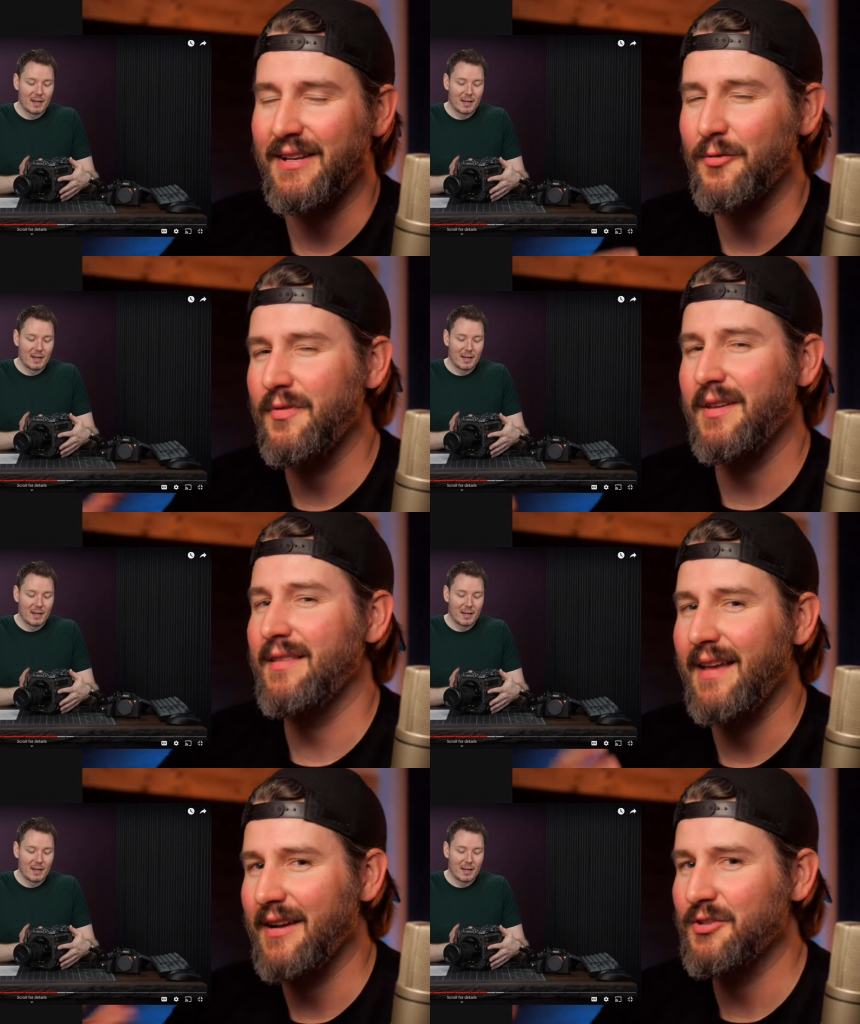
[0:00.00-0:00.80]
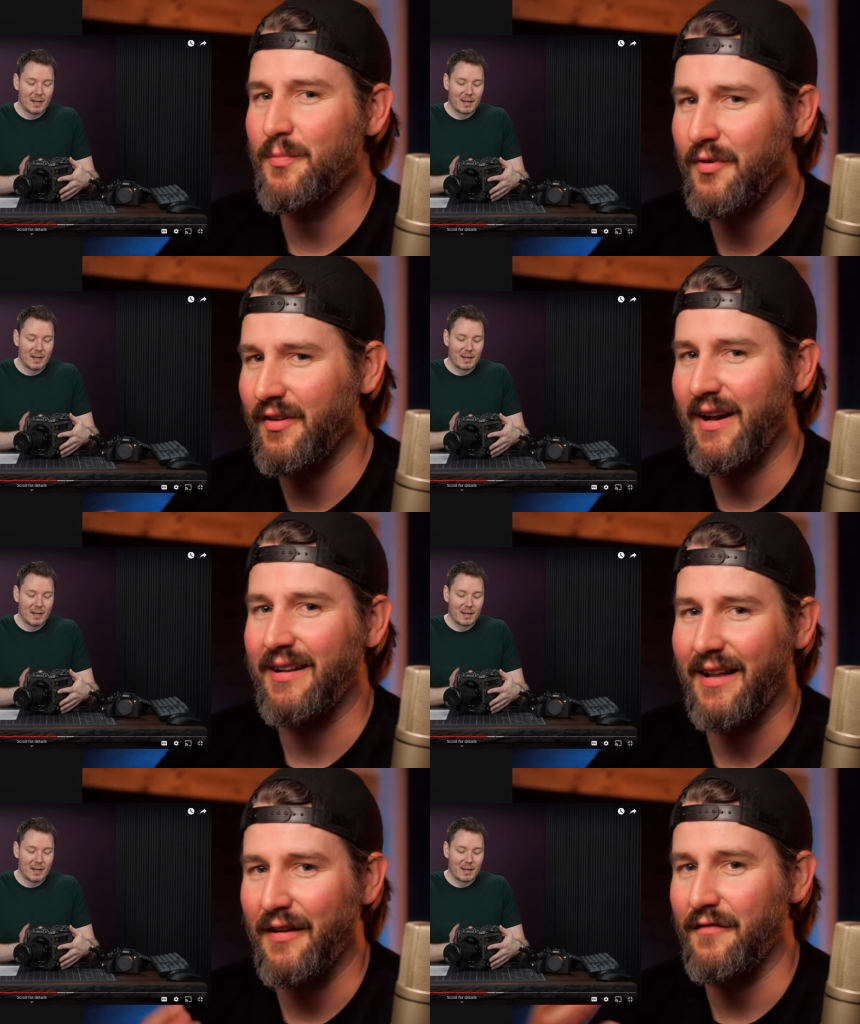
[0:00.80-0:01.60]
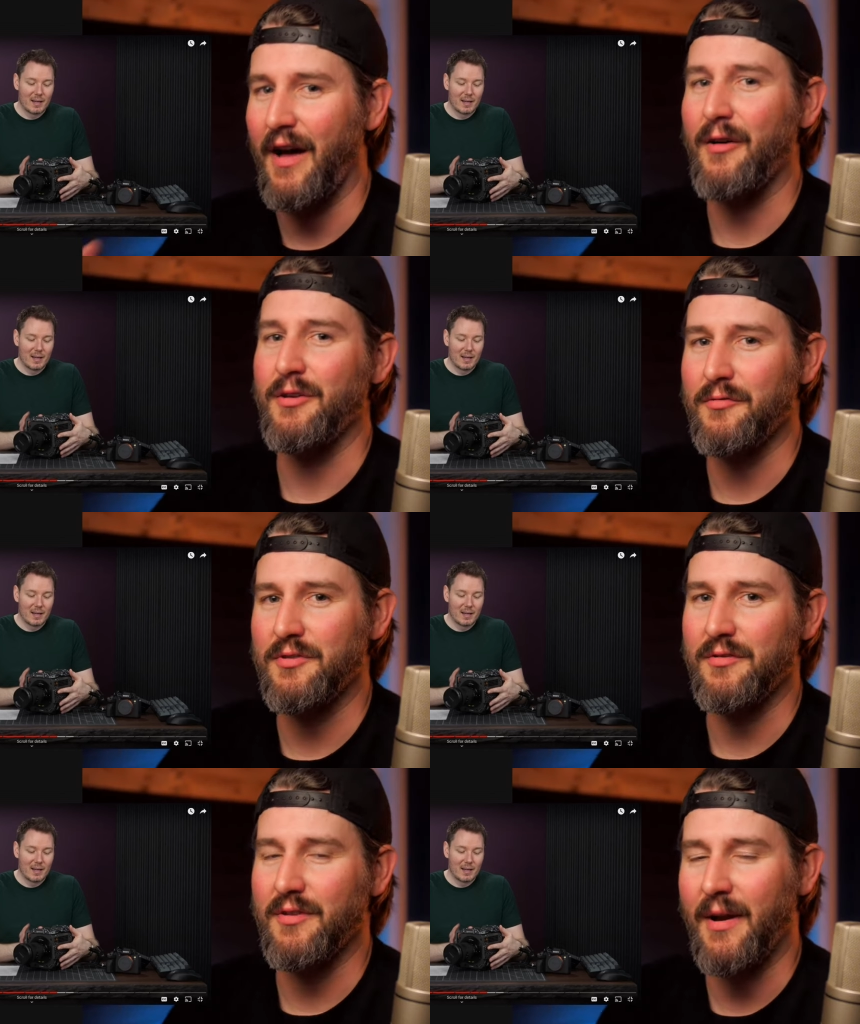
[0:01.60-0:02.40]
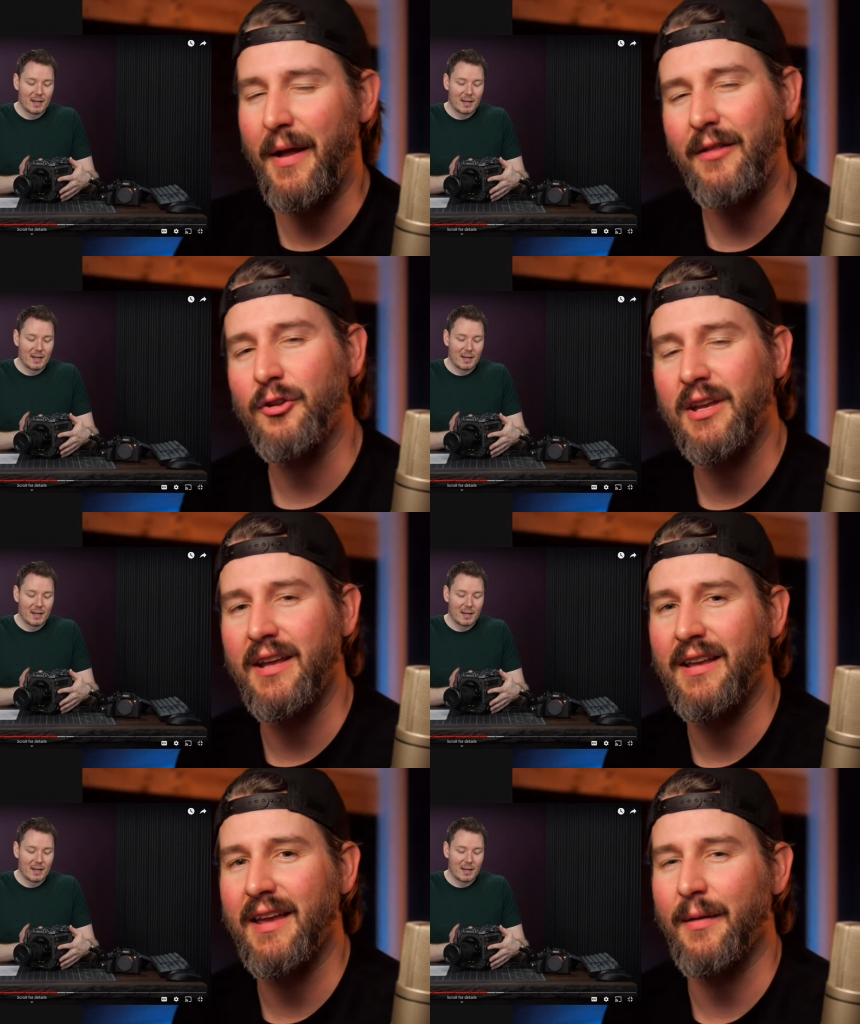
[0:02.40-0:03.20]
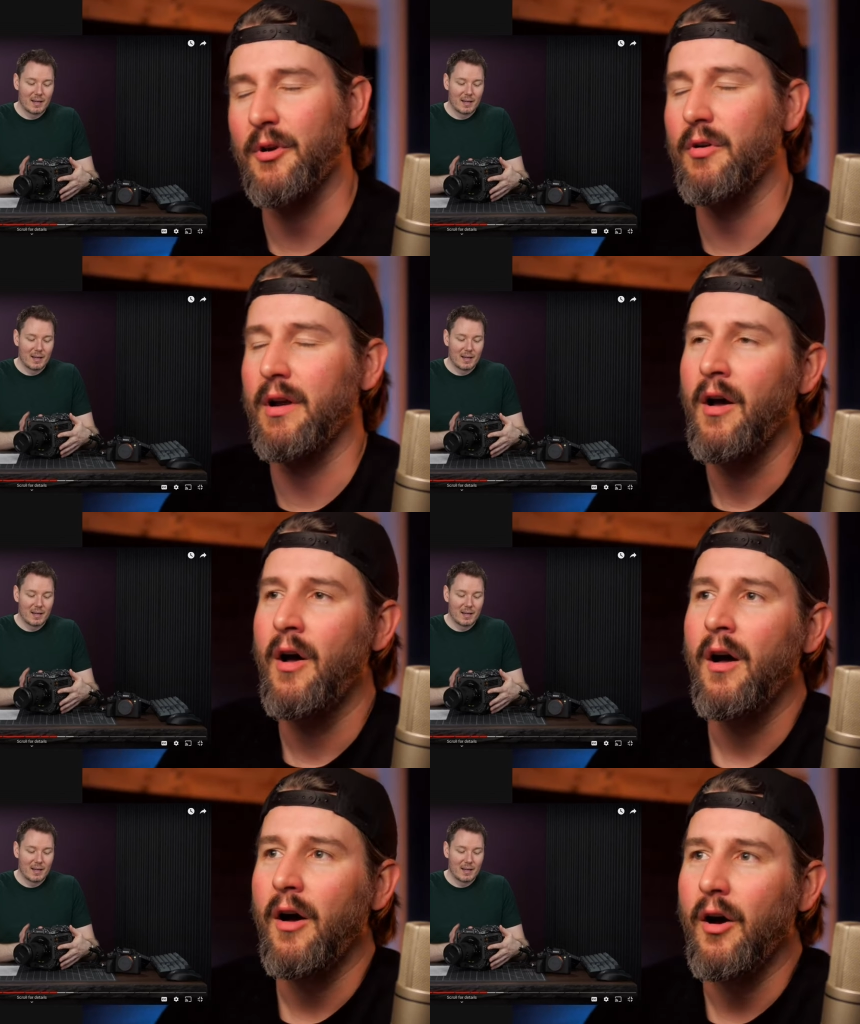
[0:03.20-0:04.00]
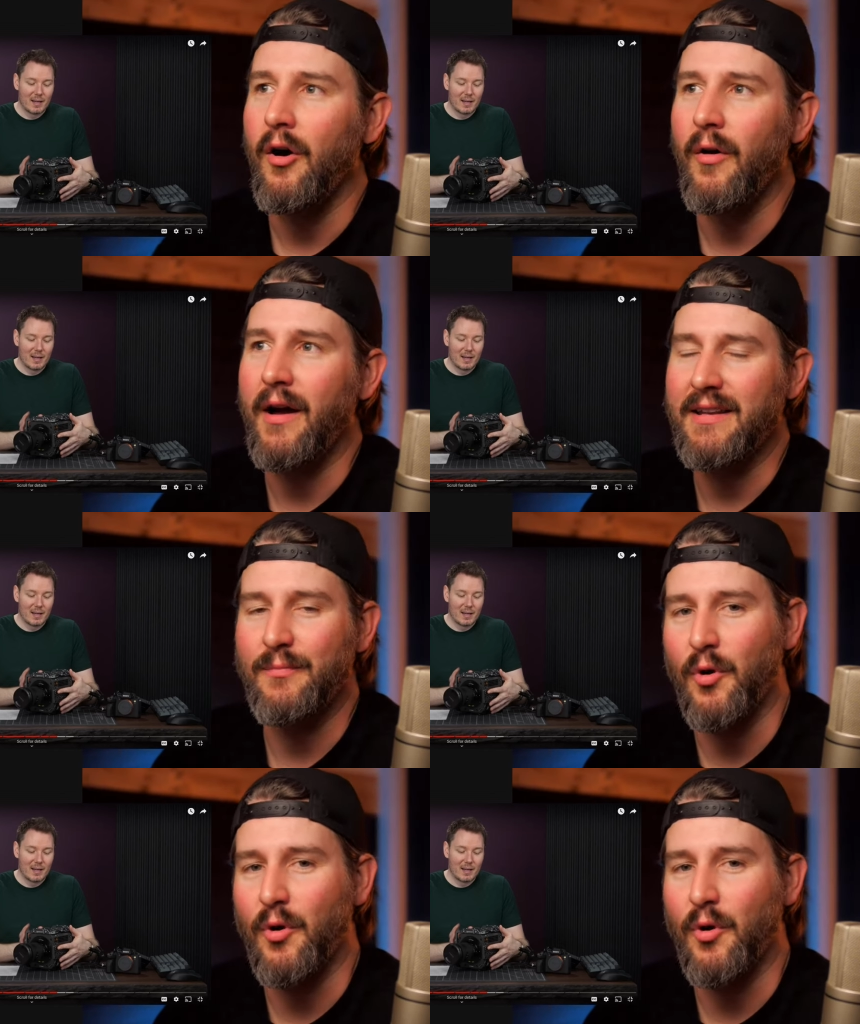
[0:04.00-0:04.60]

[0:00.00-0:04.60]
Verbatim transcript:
Speaker 1: i don't think they actually provide a lot of value to you i'm not looking at a camera going oh i need